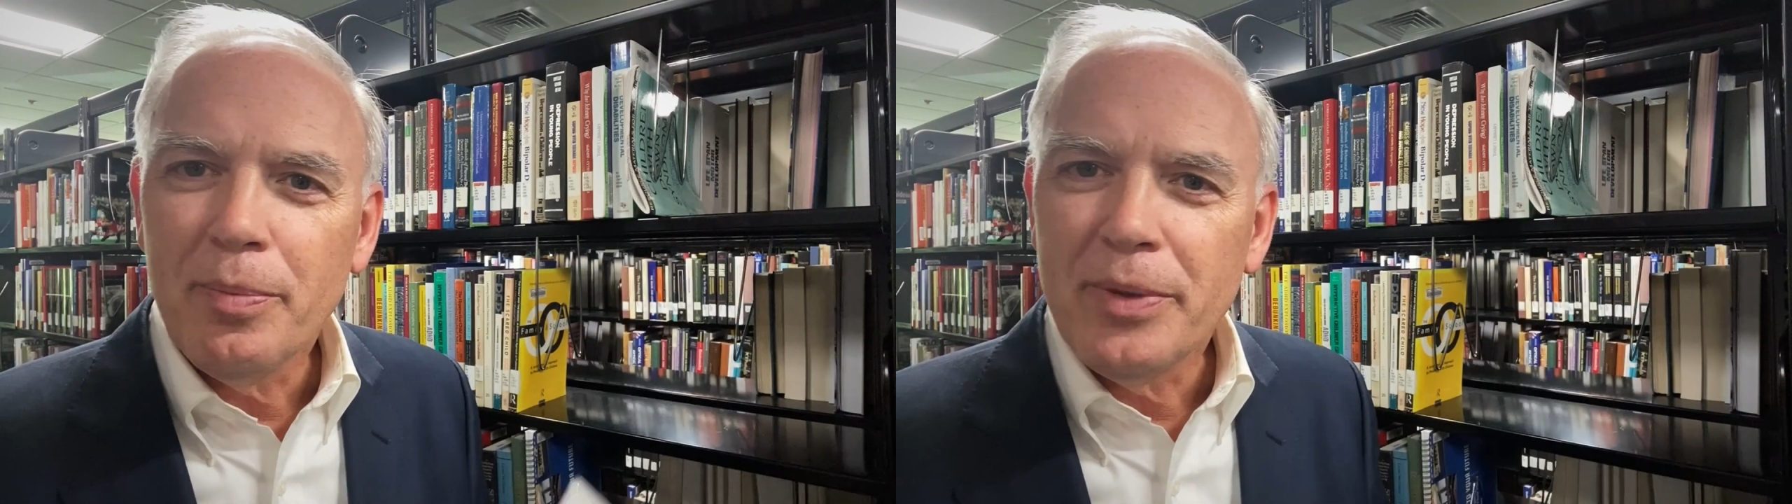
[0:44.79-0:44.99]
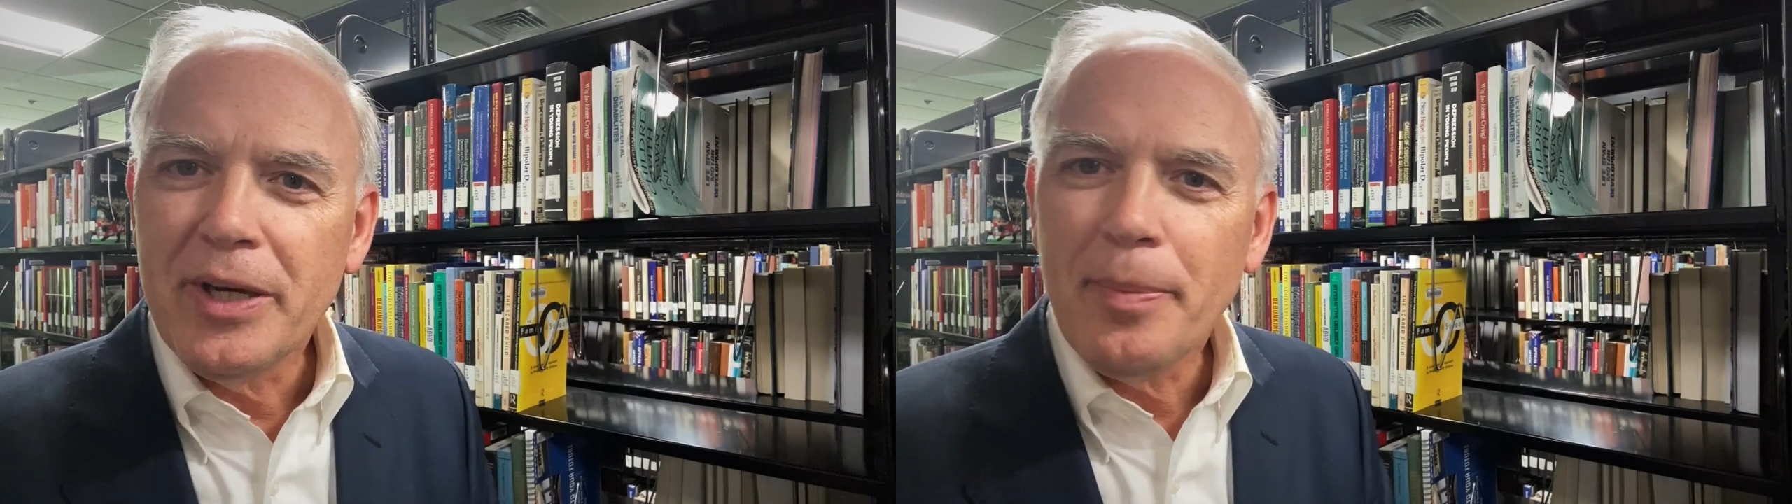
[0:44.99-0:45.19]

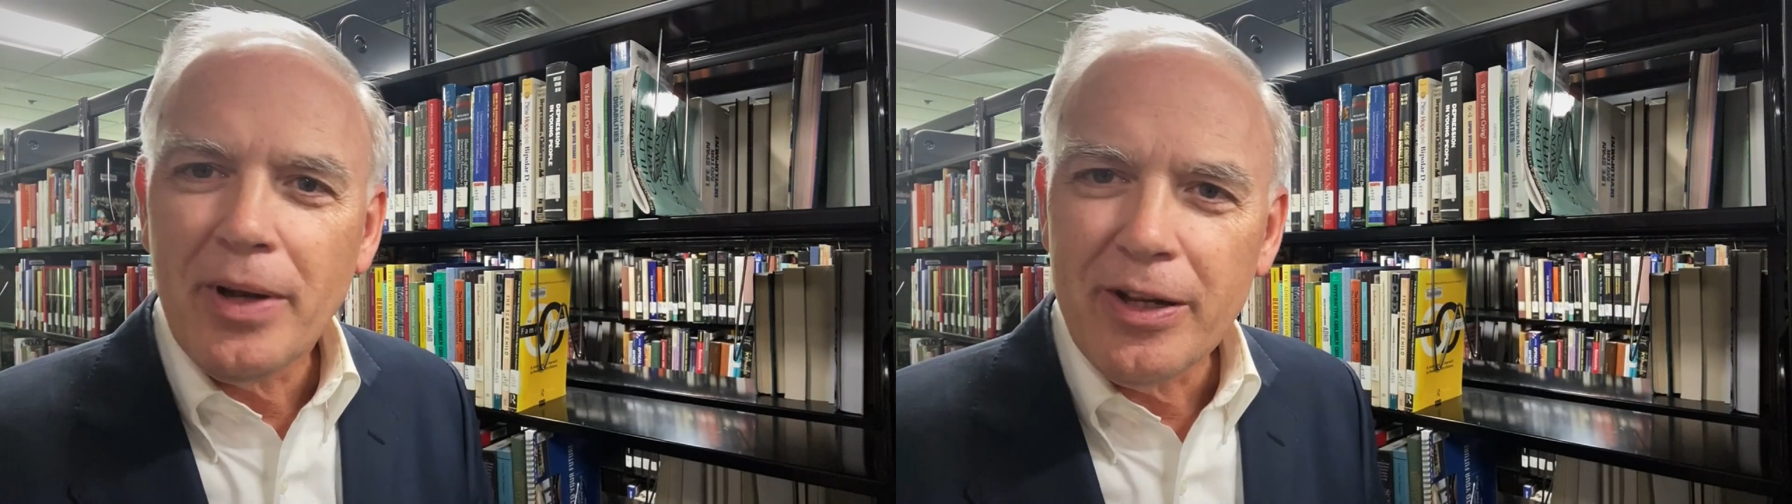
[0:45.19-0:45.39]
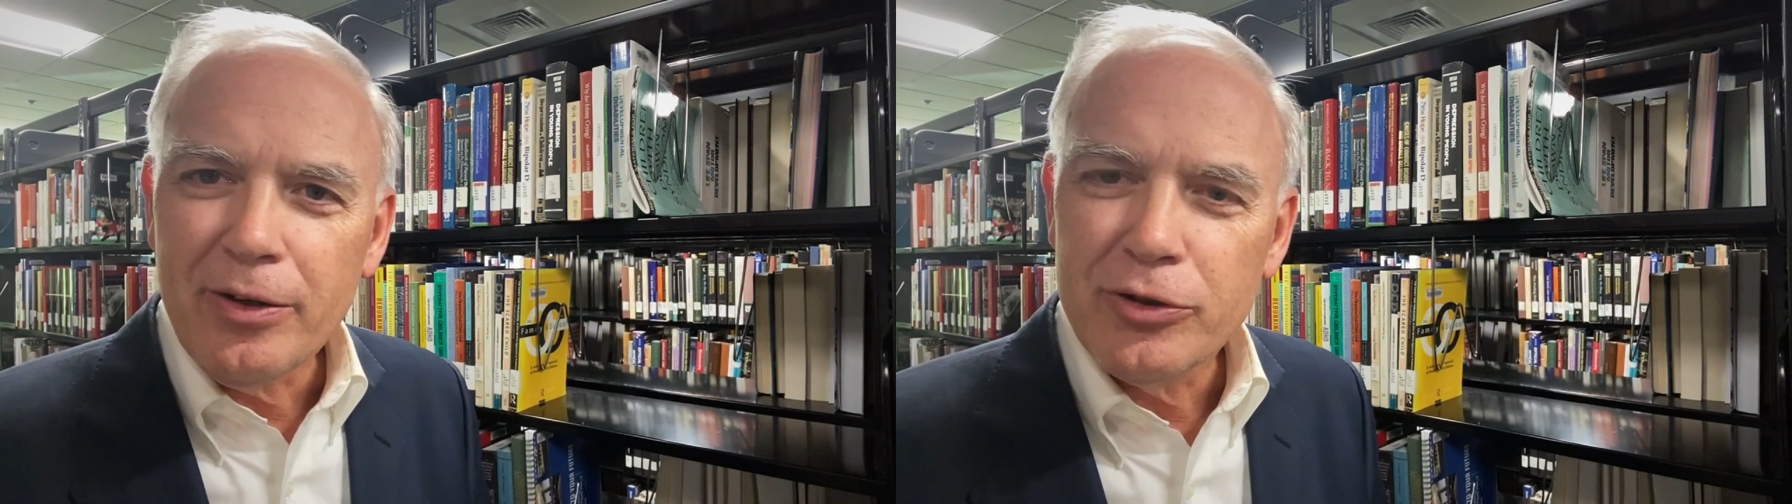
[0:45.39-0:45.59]

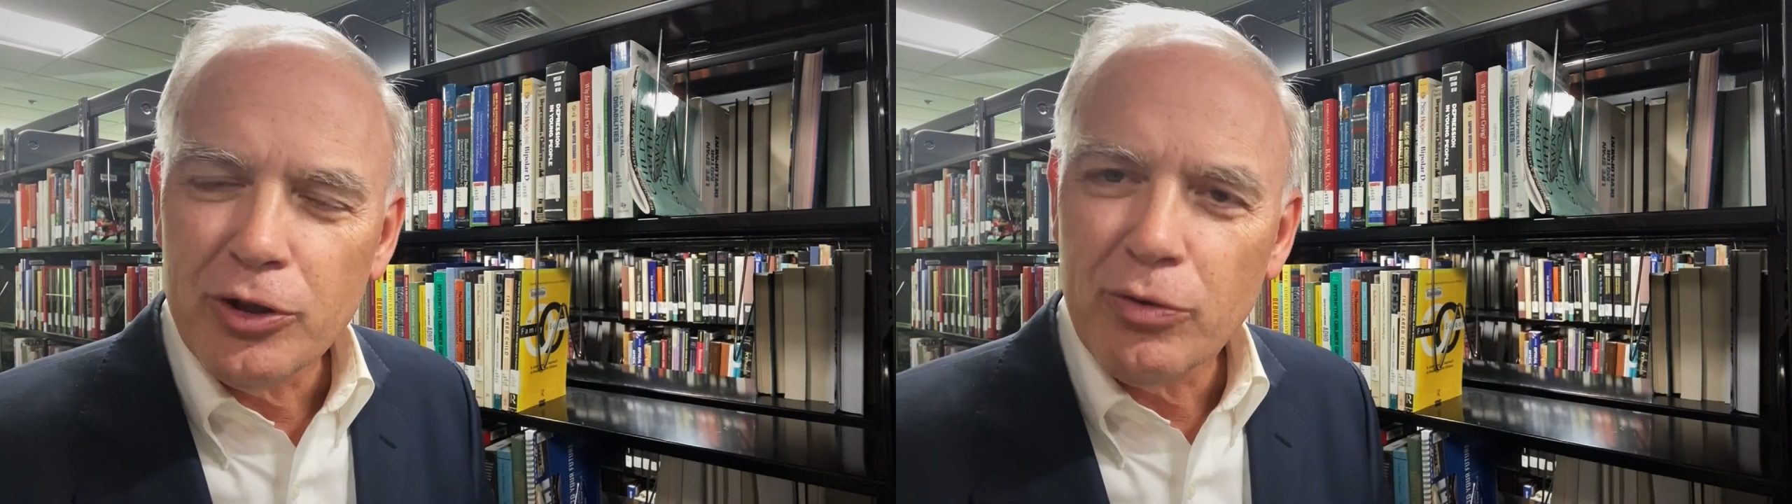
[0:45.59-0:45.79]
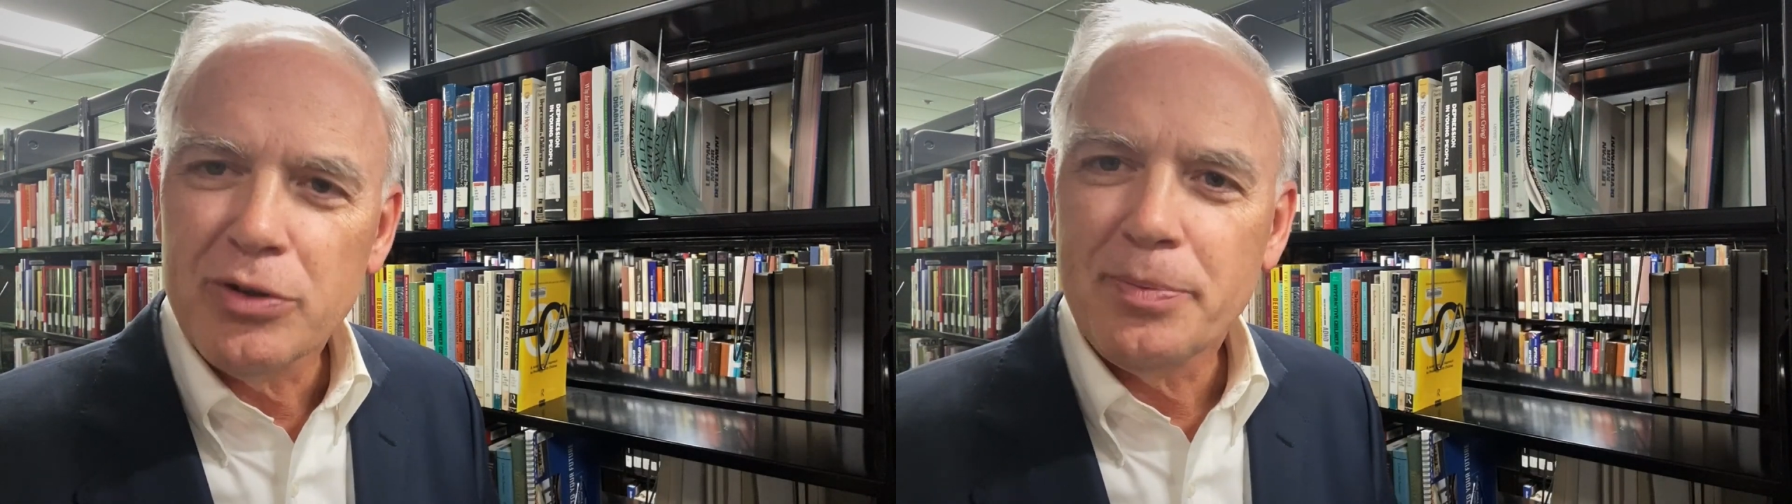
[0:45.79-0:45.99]
manipulate your
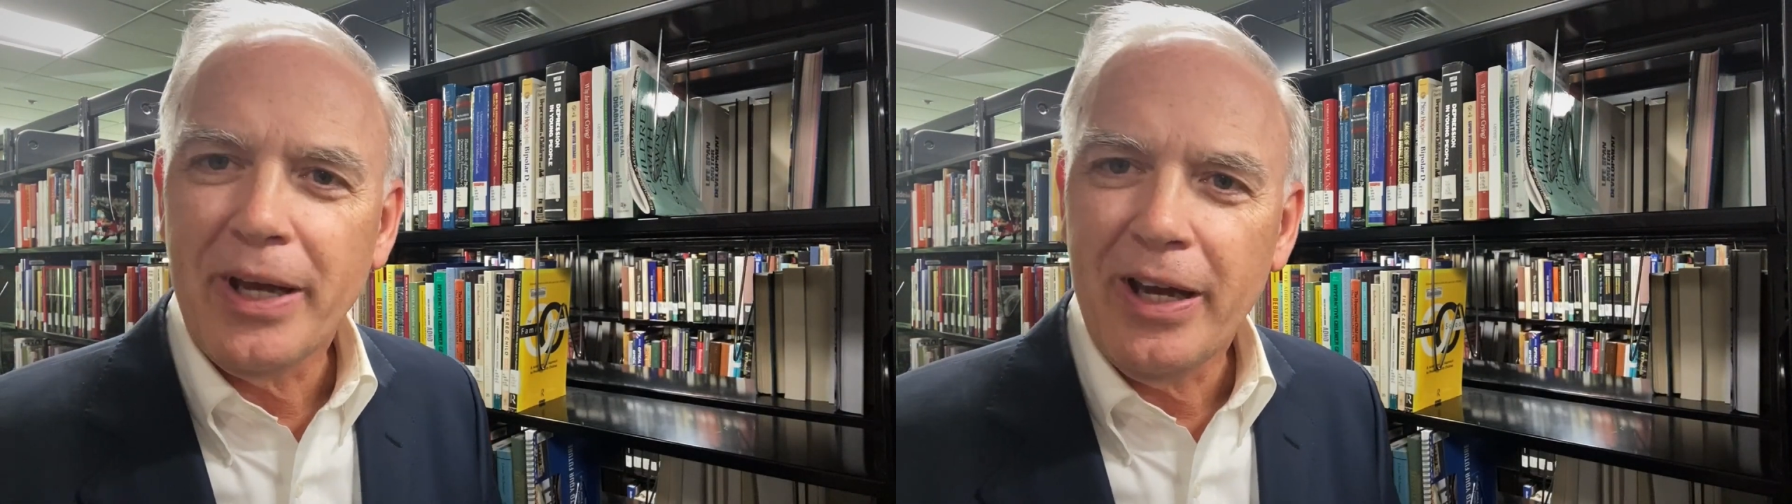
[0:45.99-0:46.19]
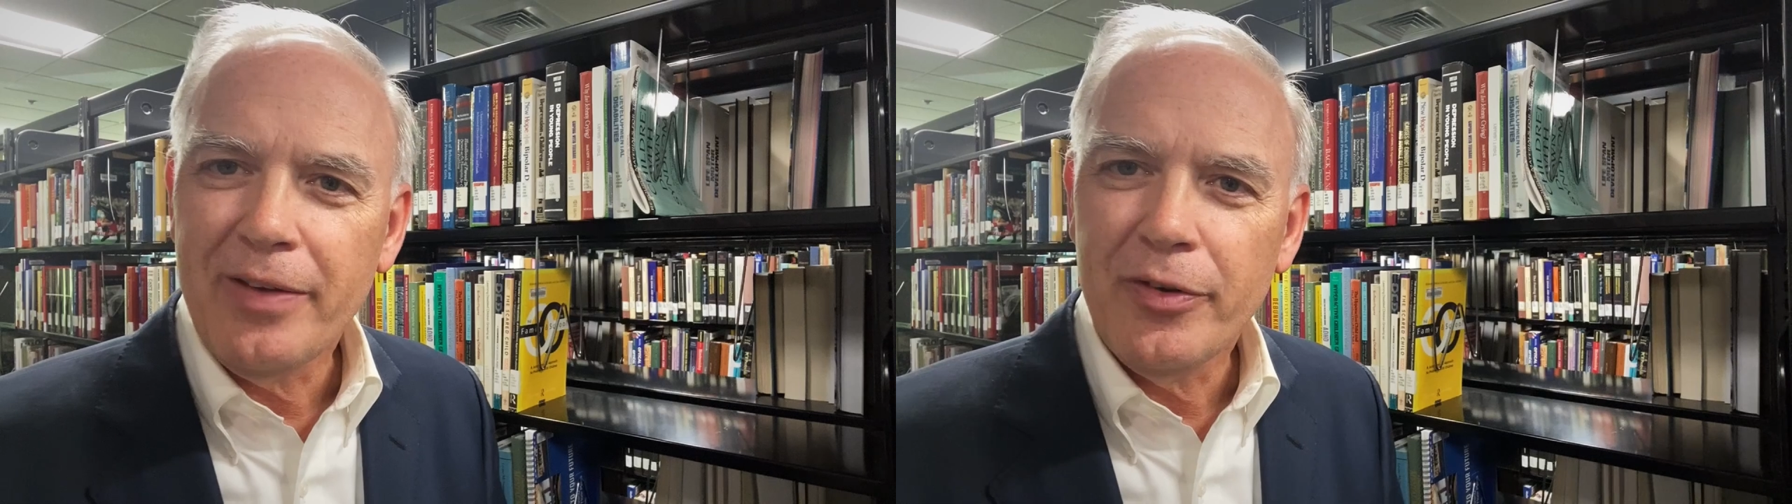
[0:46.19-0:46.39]
children's
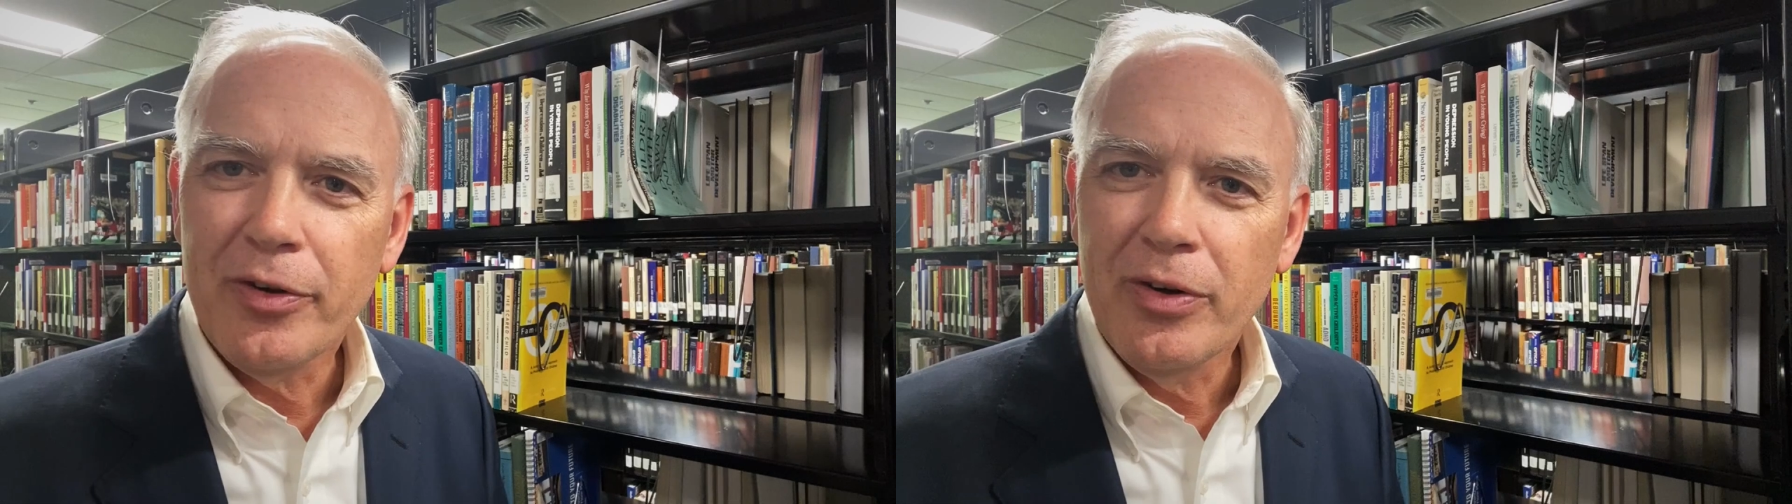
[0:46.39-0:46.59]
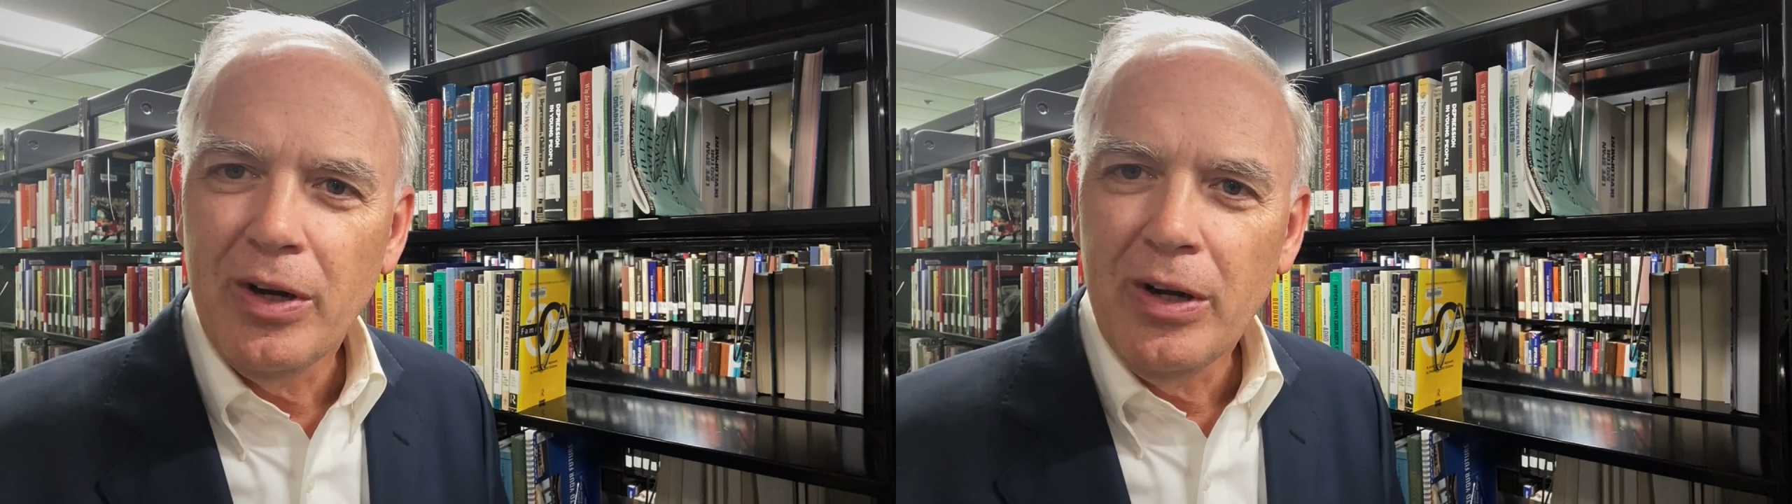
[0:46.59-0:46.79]
behavior